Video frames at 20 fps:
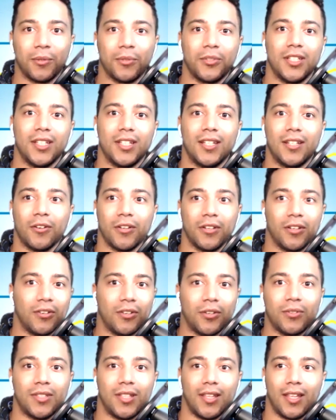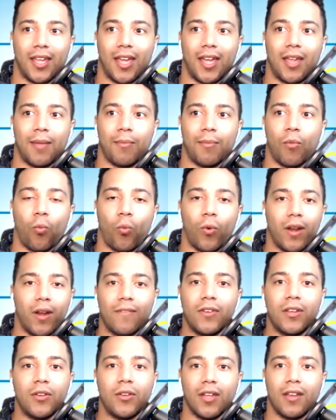OG or you're new to the game,
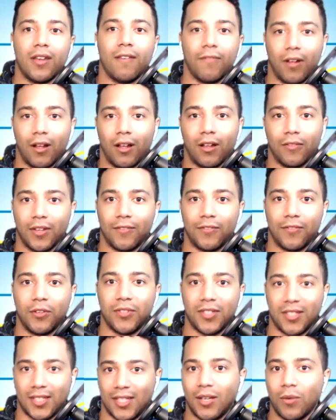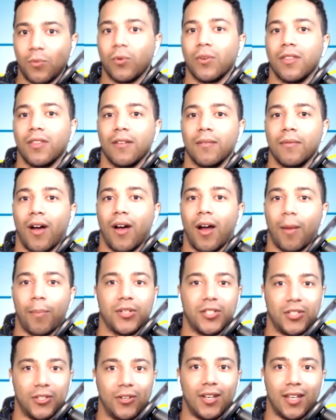whenever you get involved, if you see where the
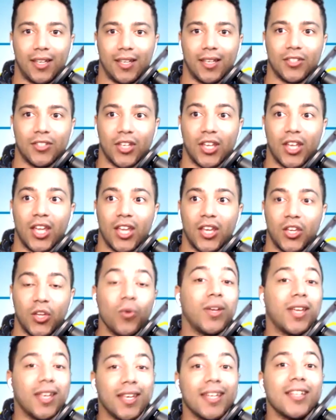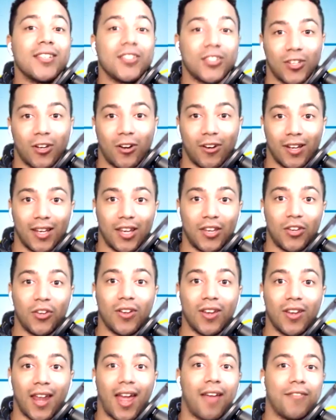opportunity is, you can get started and you
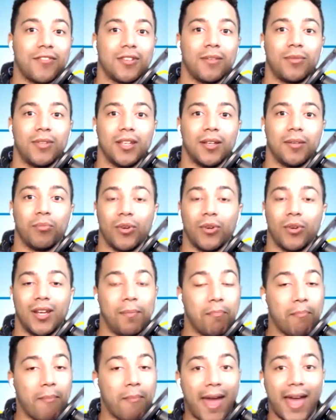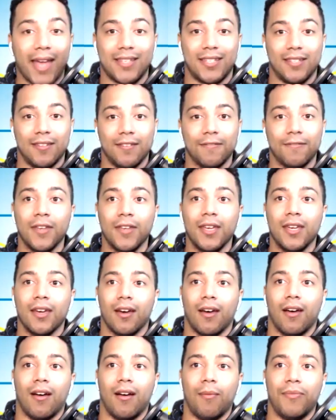can have something pretty massive
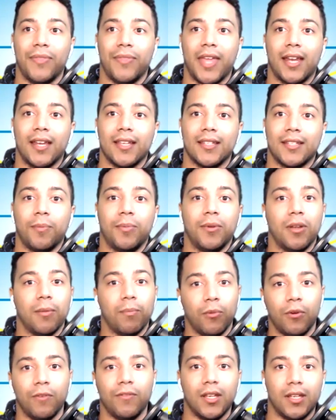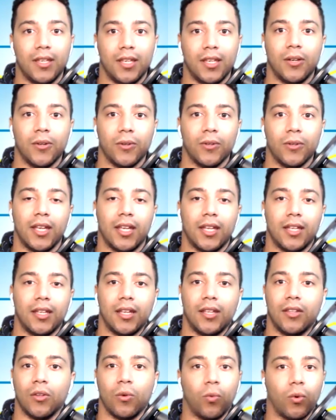that is helping to move the needle in
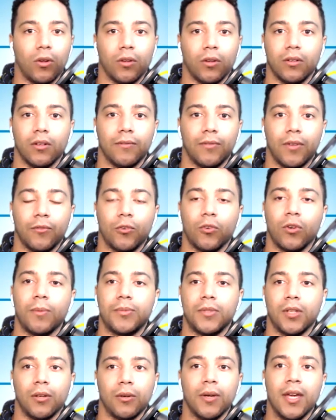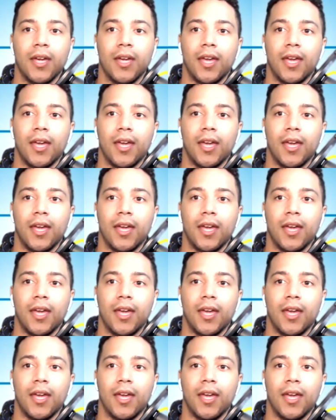the world of crypto.